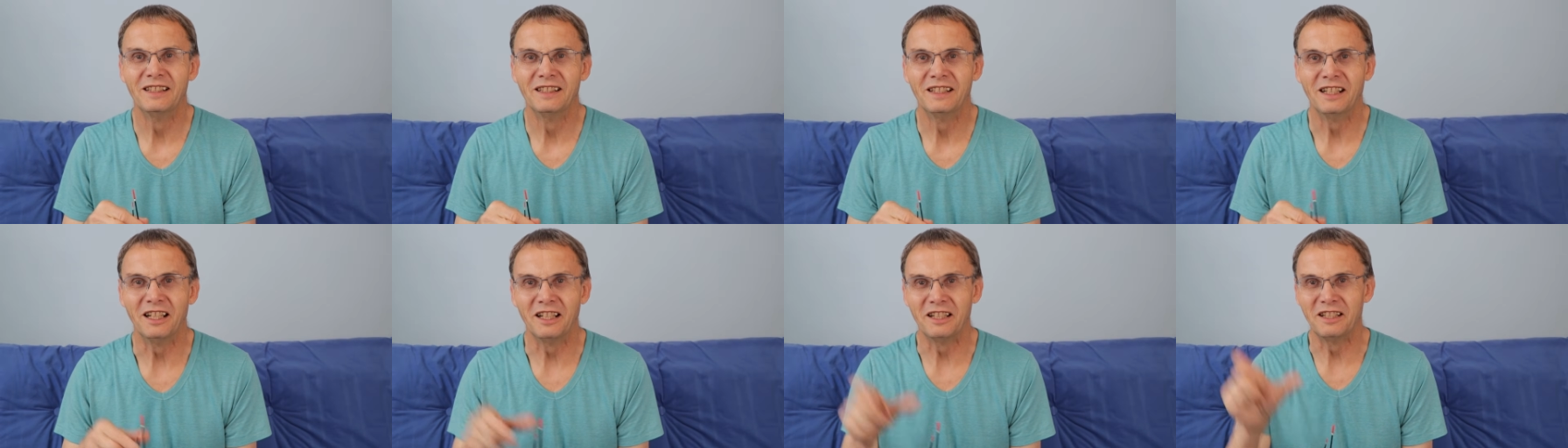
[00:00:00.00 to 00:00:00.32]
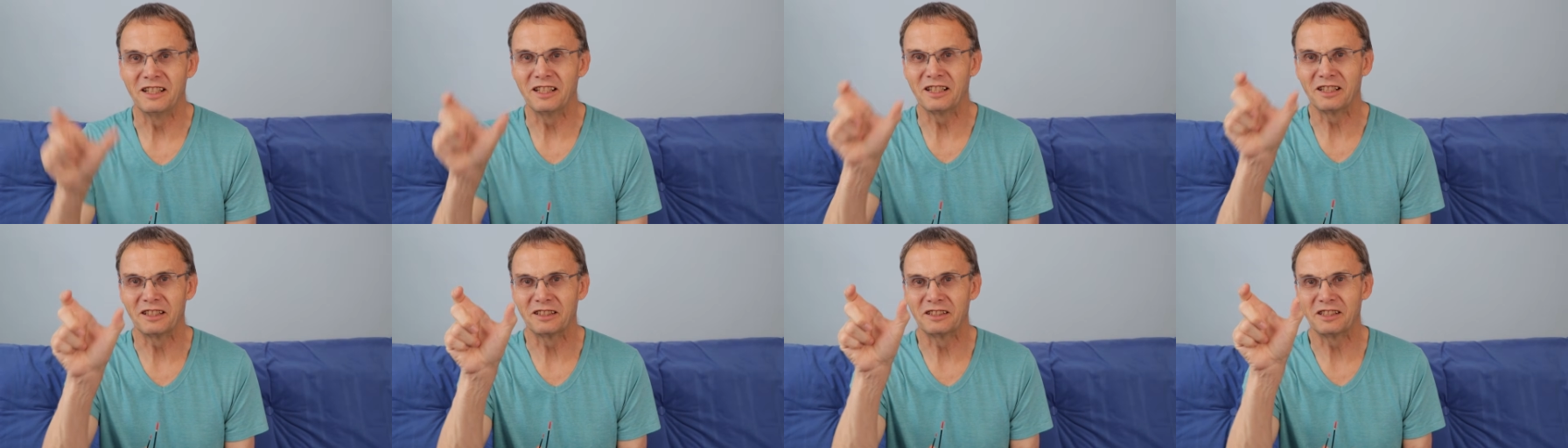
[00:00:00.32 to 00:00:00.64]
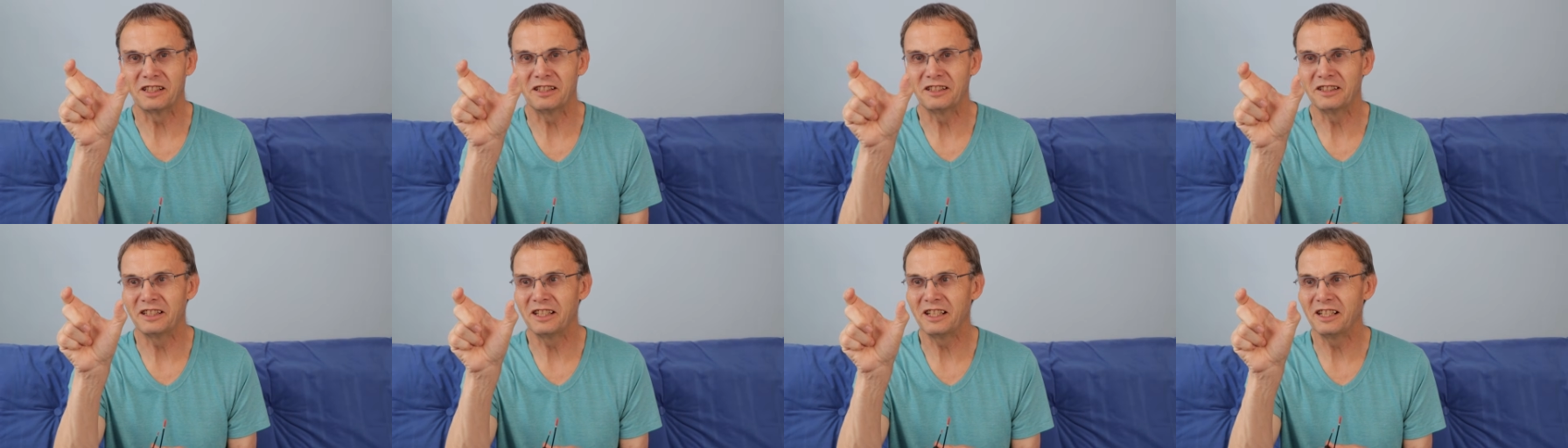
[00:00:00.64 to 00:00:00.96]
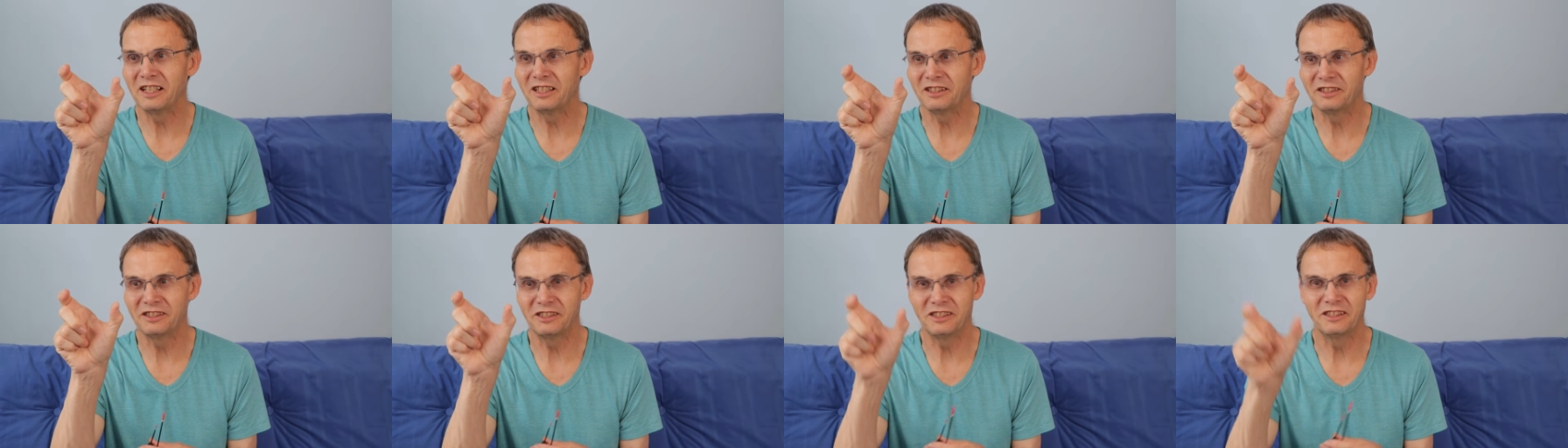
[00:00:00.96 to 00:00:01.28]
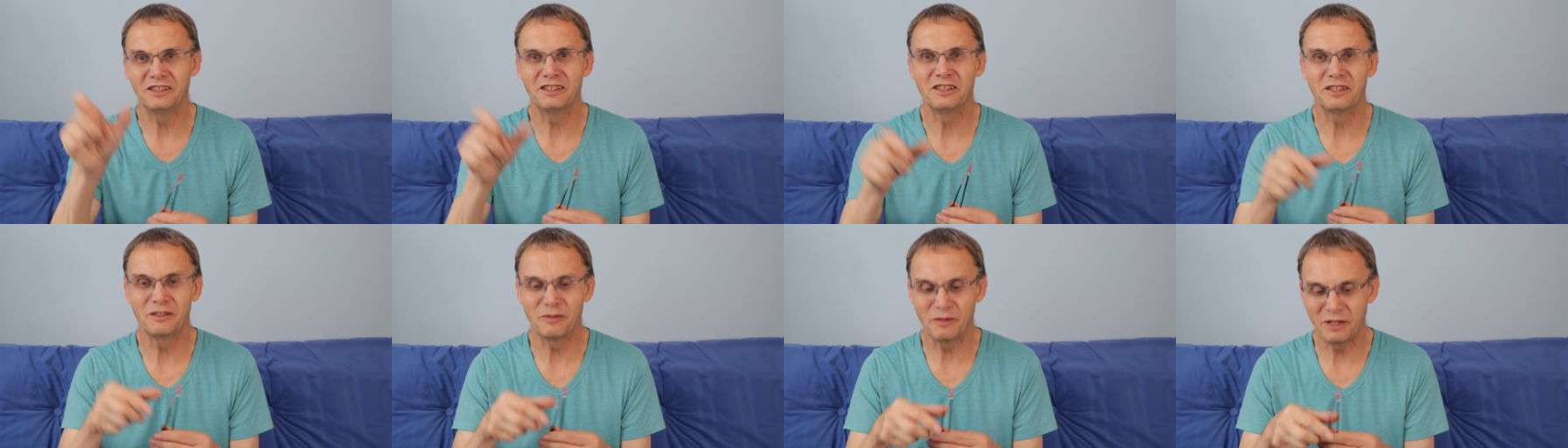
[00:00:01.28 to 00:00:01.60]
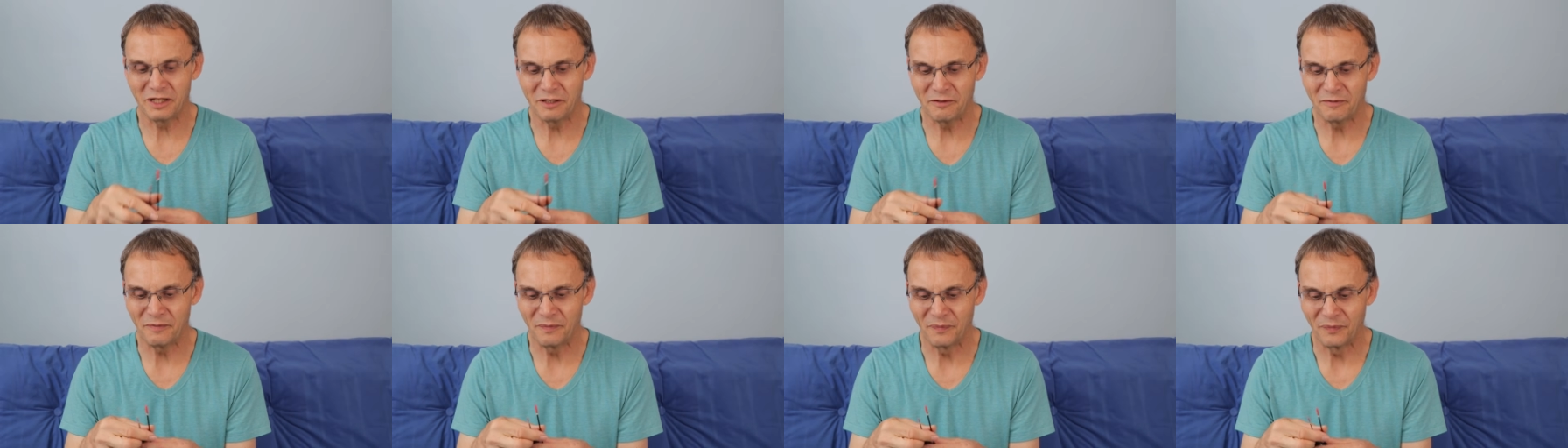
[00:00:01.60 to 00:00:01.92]
And little tiny gudgeon as
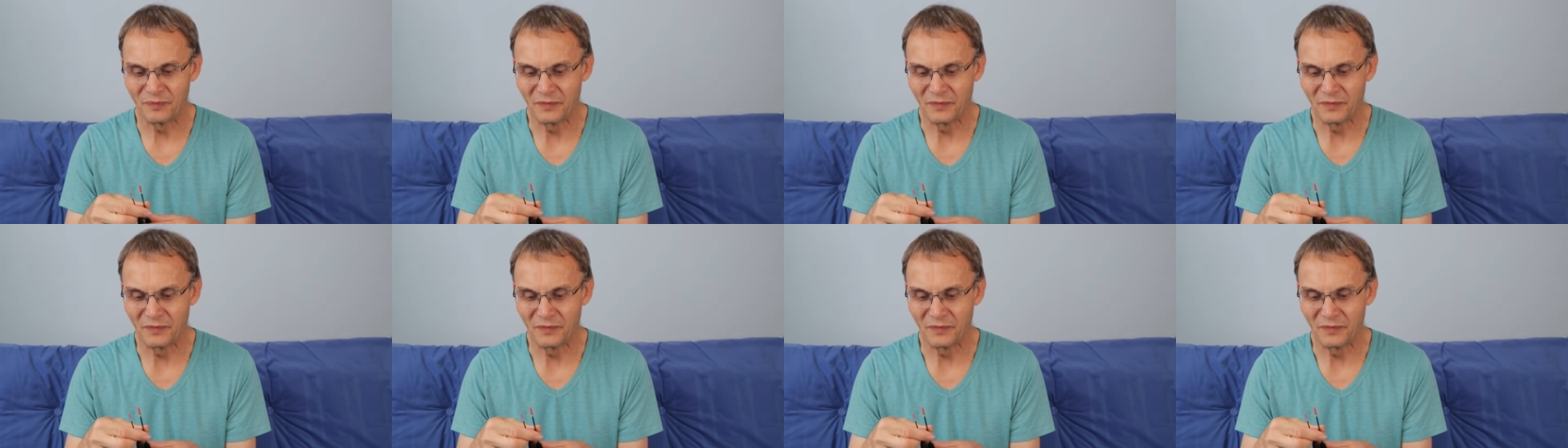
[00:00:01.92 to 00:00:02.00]
well.